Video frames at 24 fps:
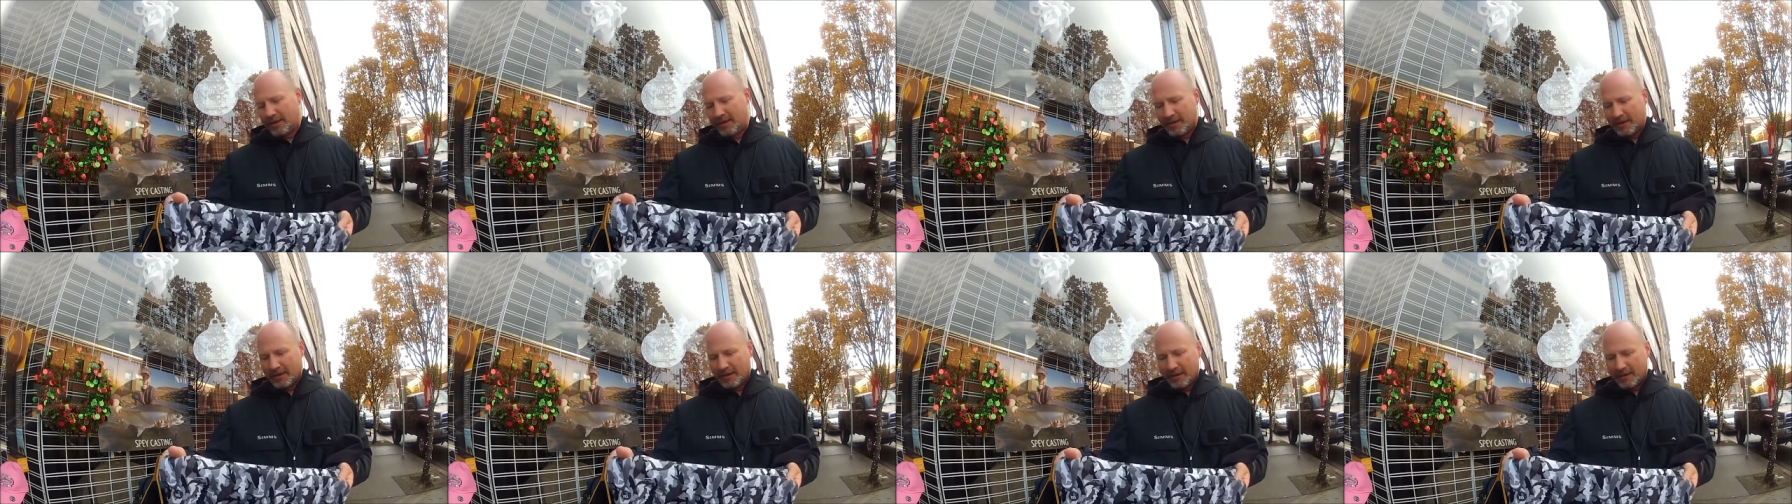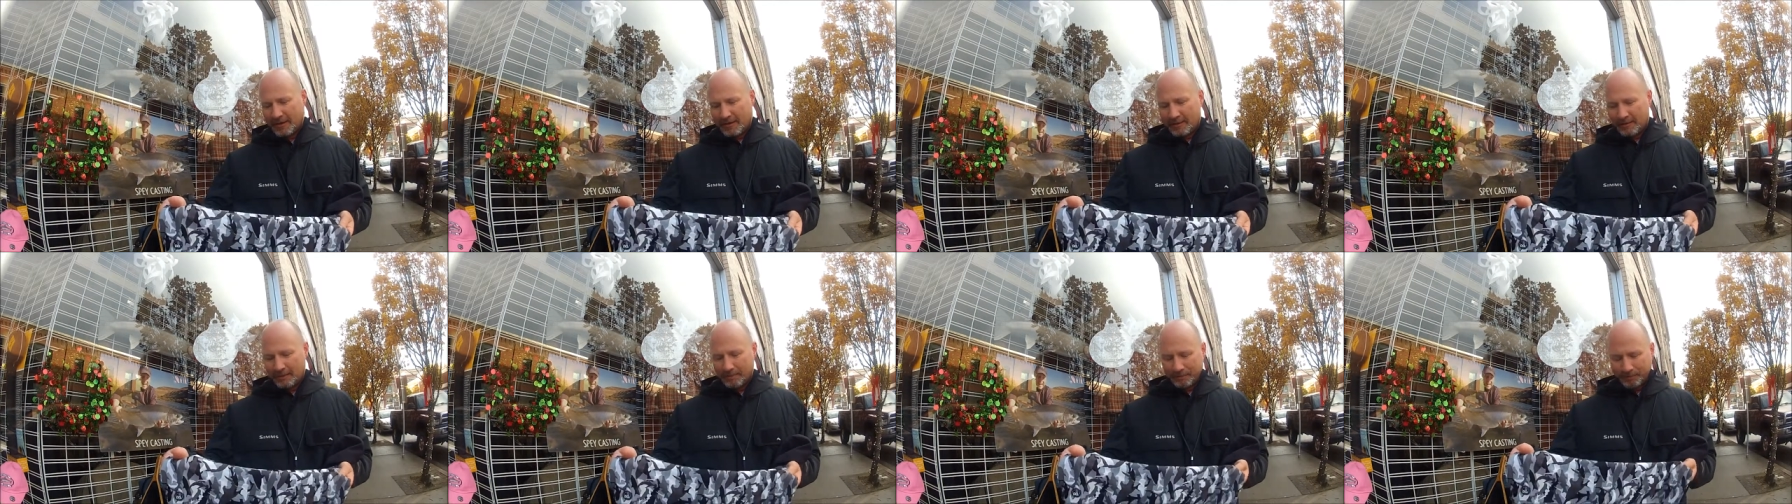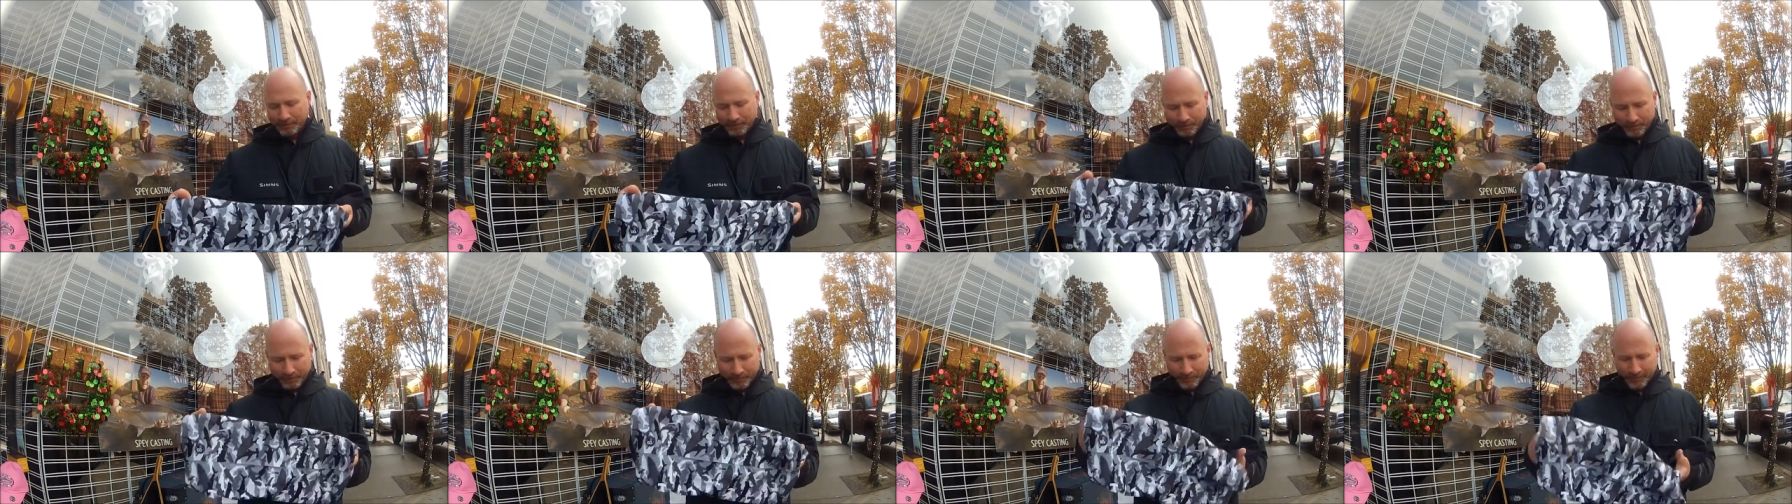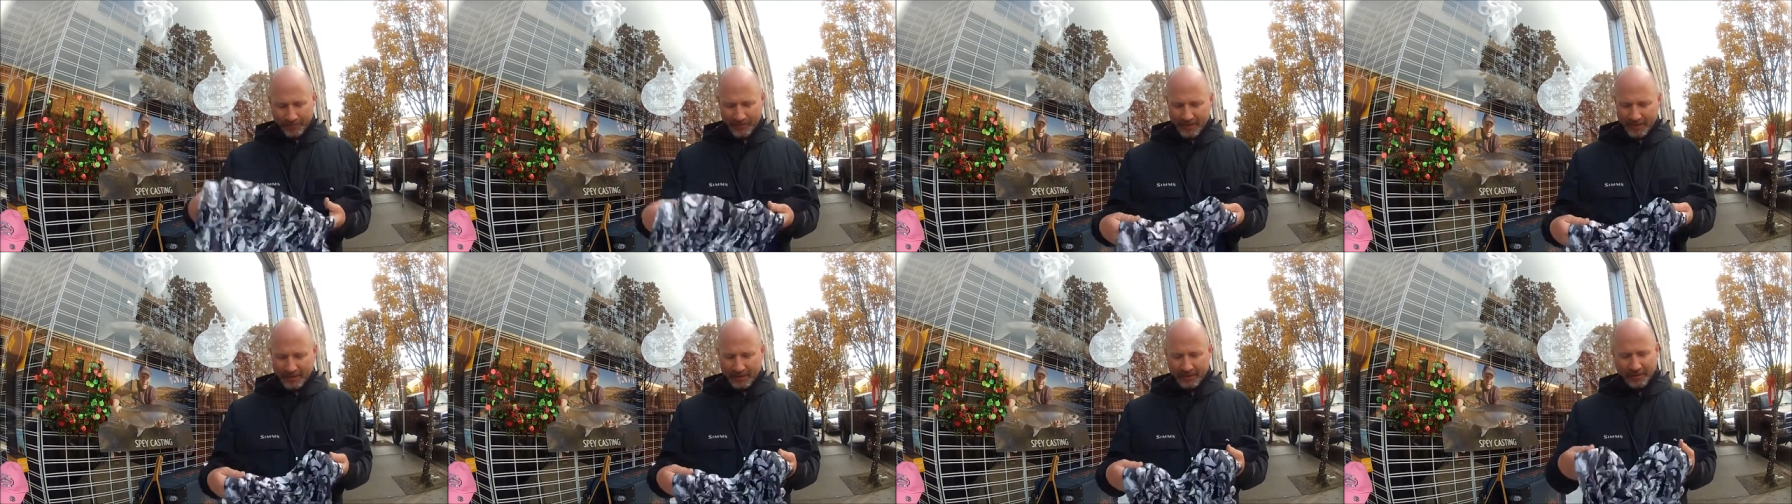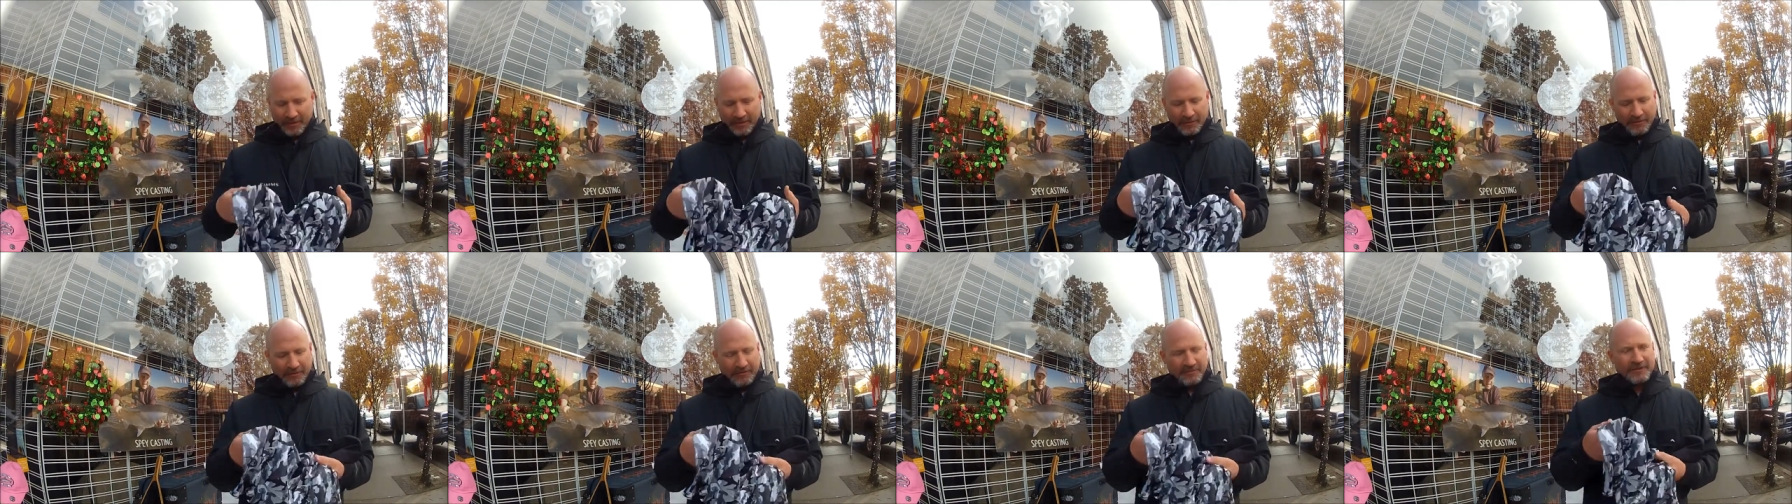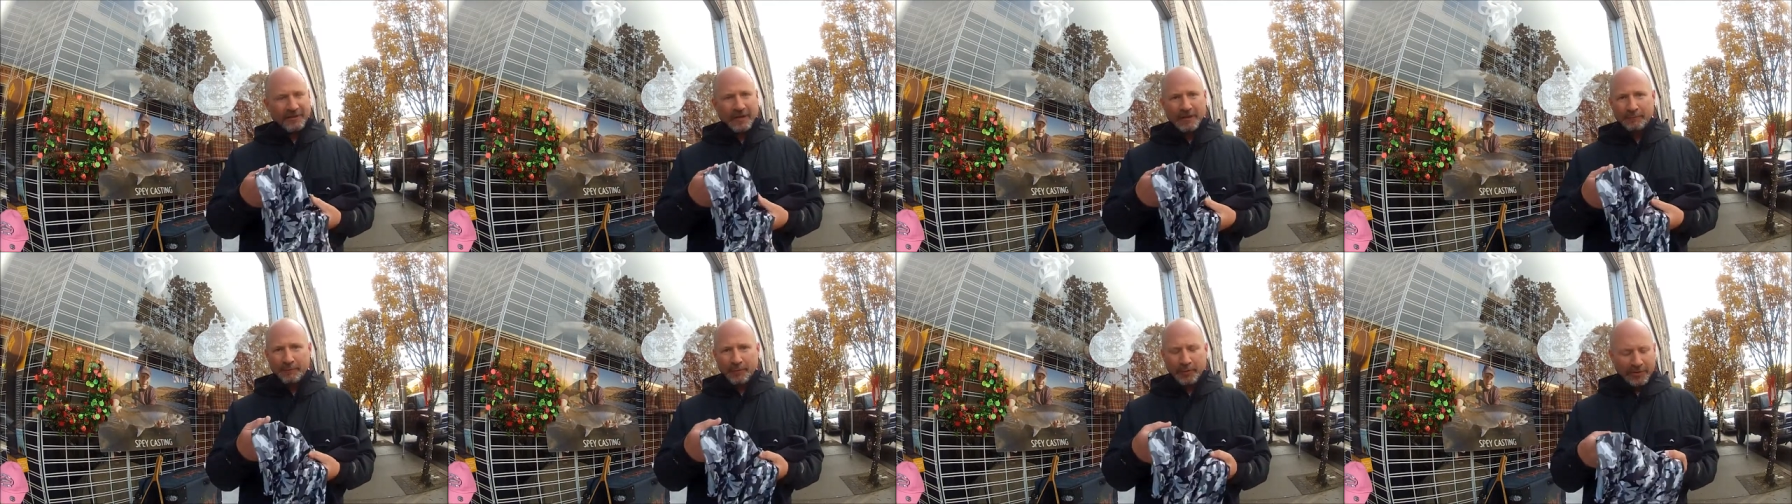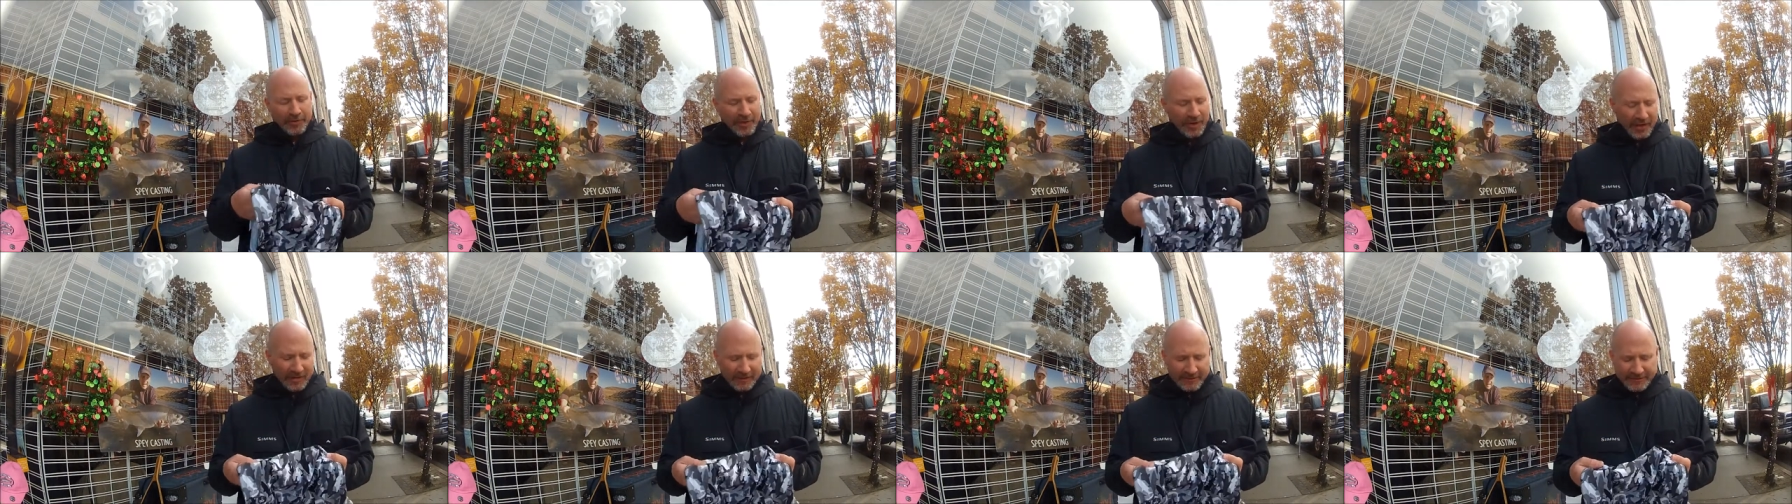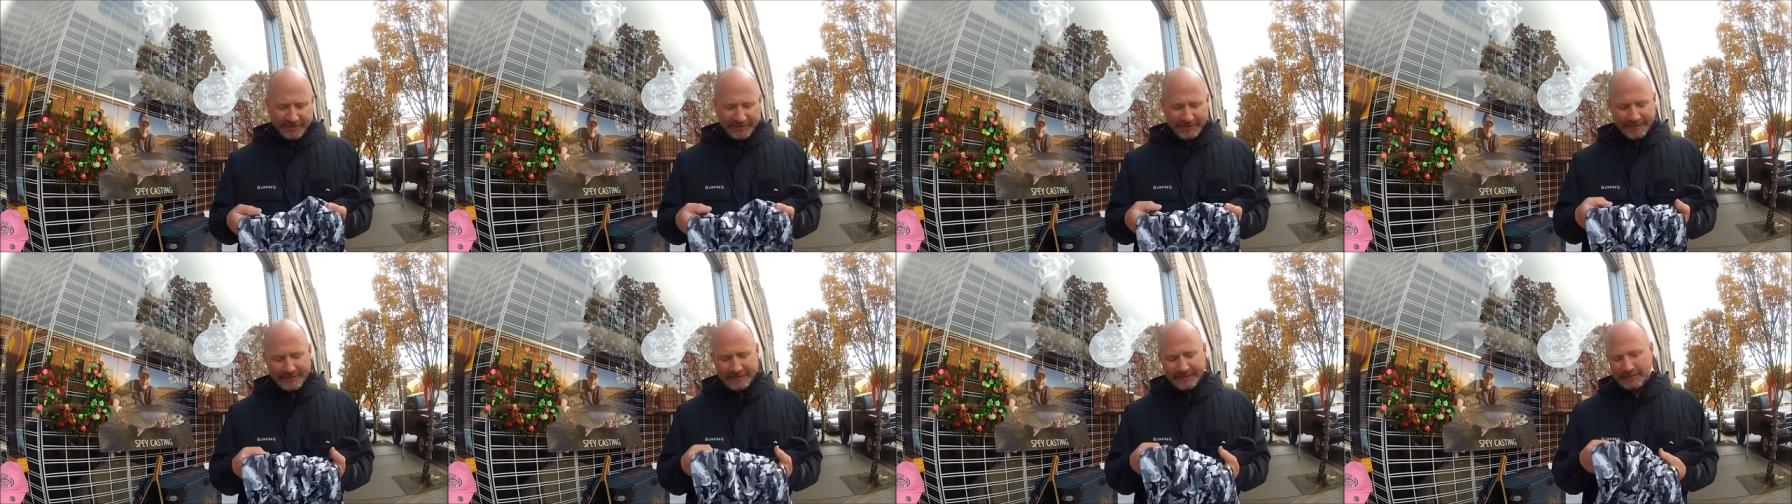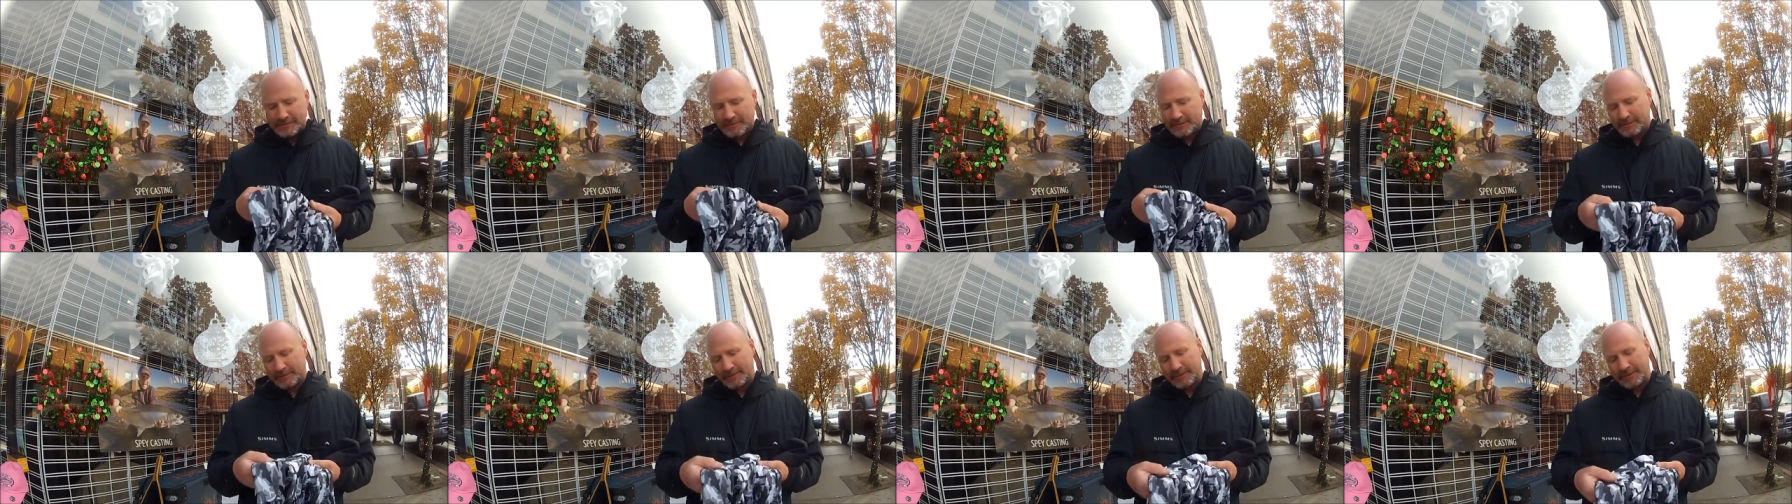Um, you know, sun protection.